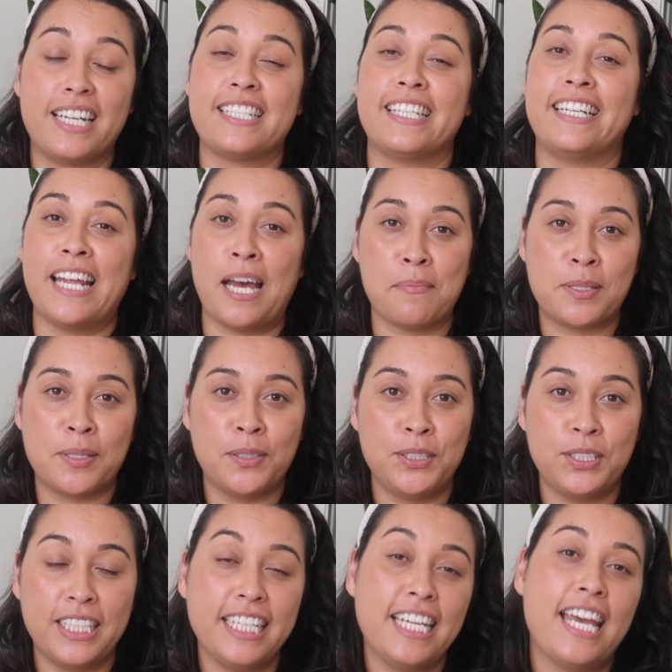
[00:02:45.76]
I said
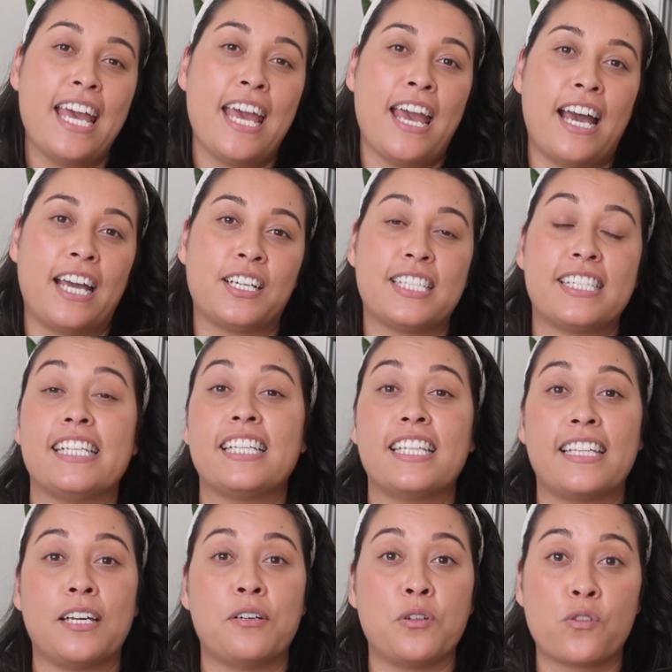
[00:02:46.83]
absolutely. I could see that
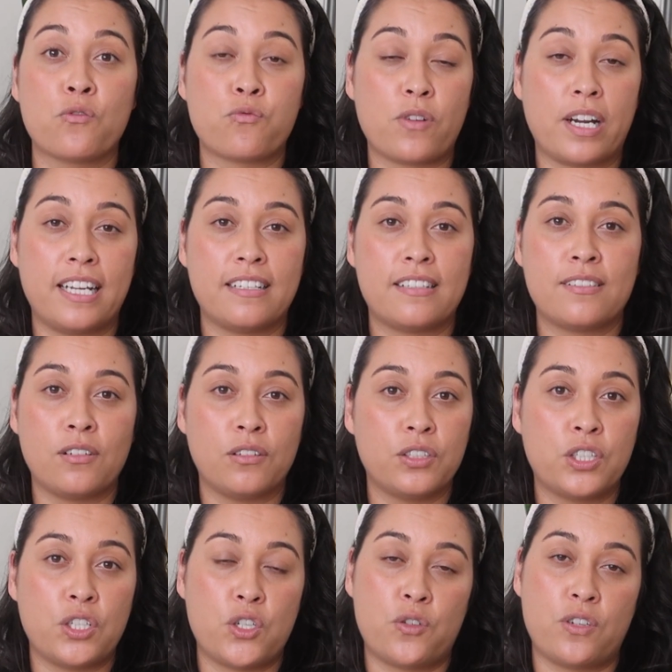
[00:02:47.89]
they were great solid
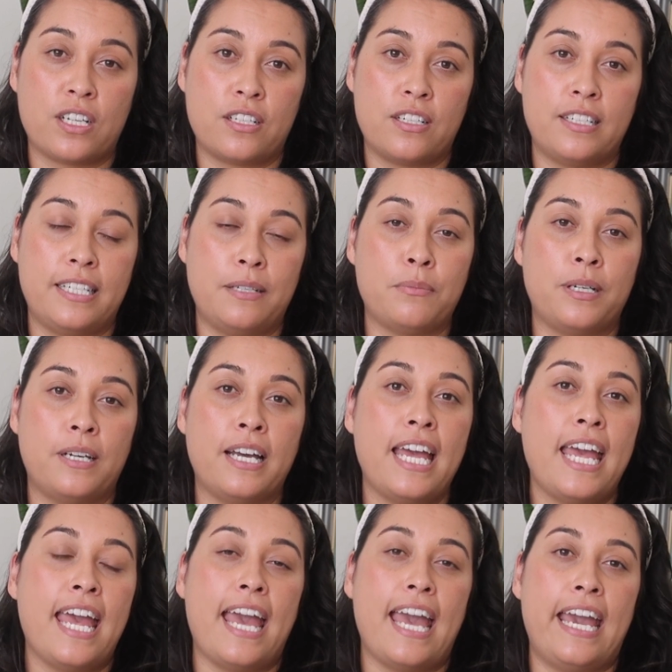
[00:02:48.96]
constructed timber,
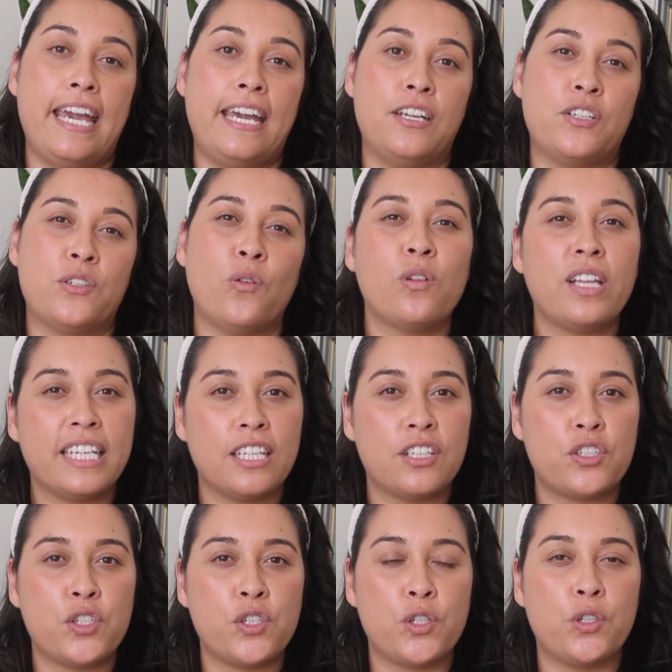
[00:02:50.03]
and all I needed
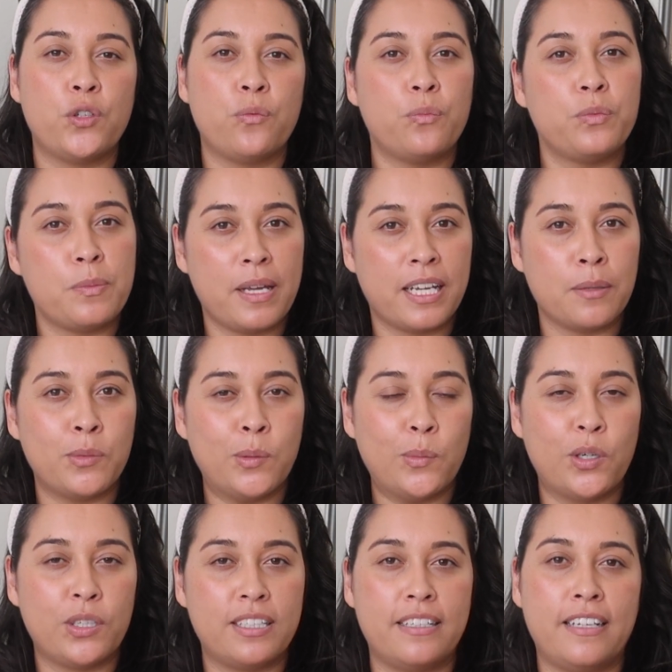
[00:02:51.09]
to do to make it more
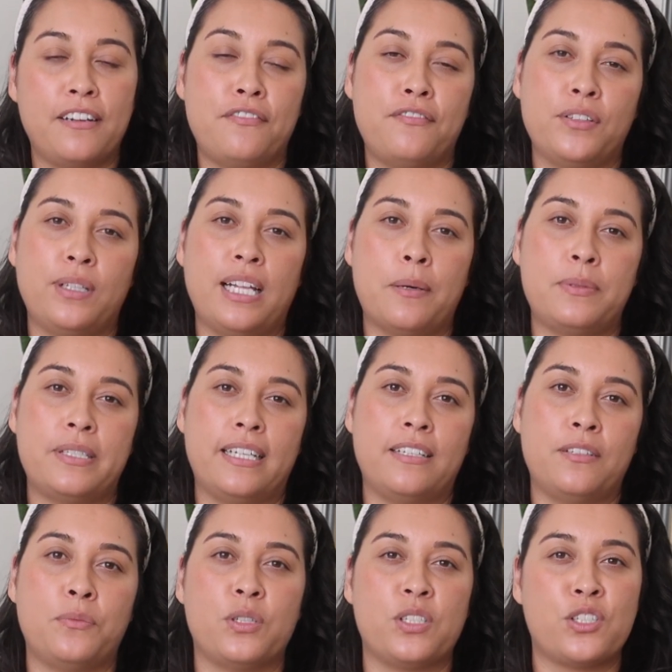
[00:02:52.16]
modern and feel
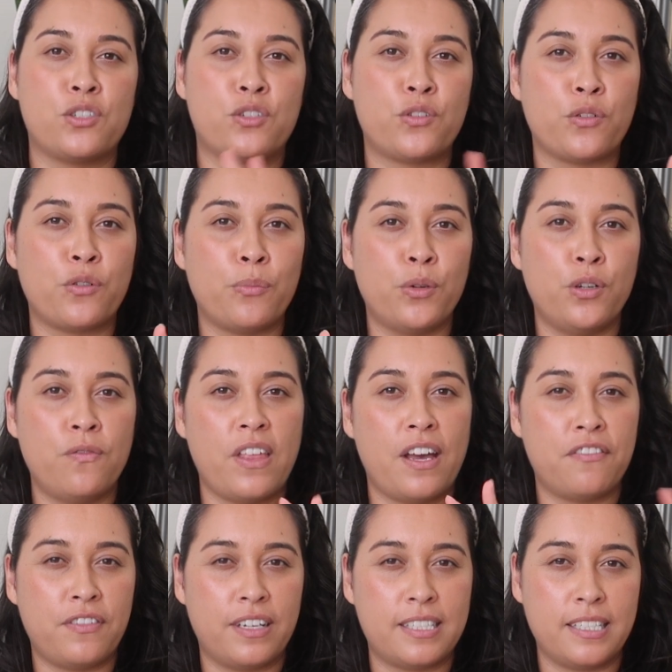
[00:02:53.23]
updated was just to remove
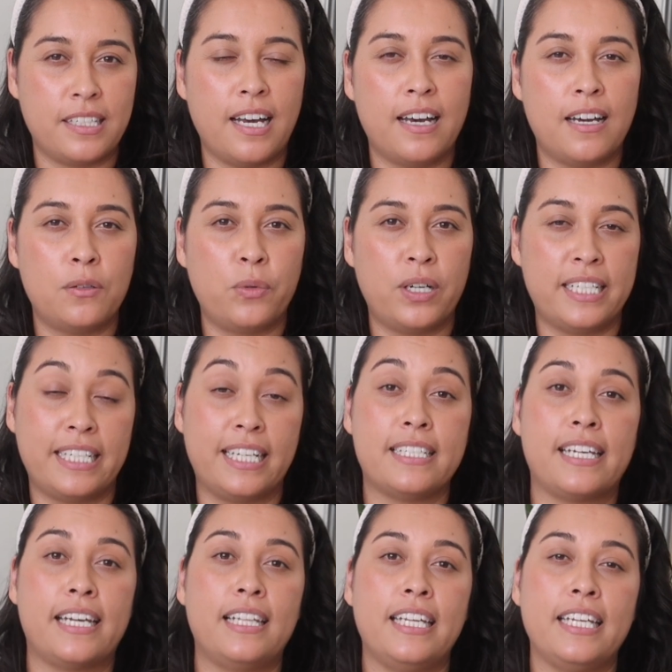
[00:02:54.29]
that fussy hardware
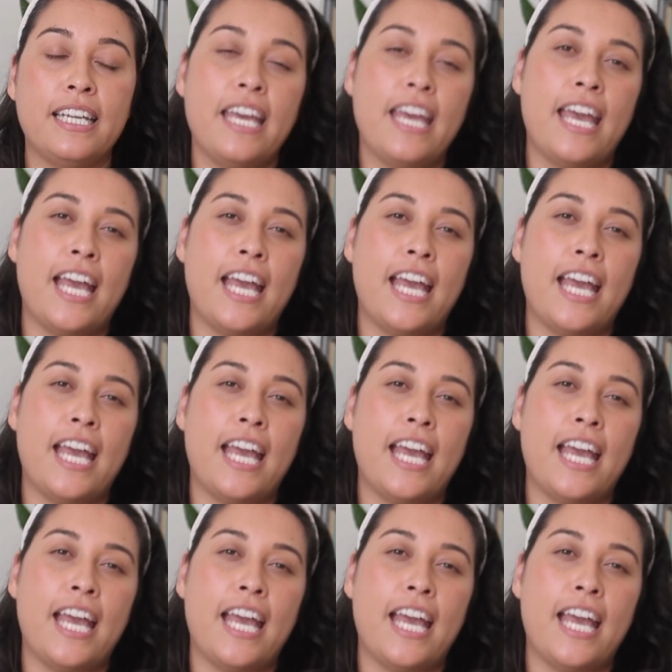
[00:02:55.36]
detailing.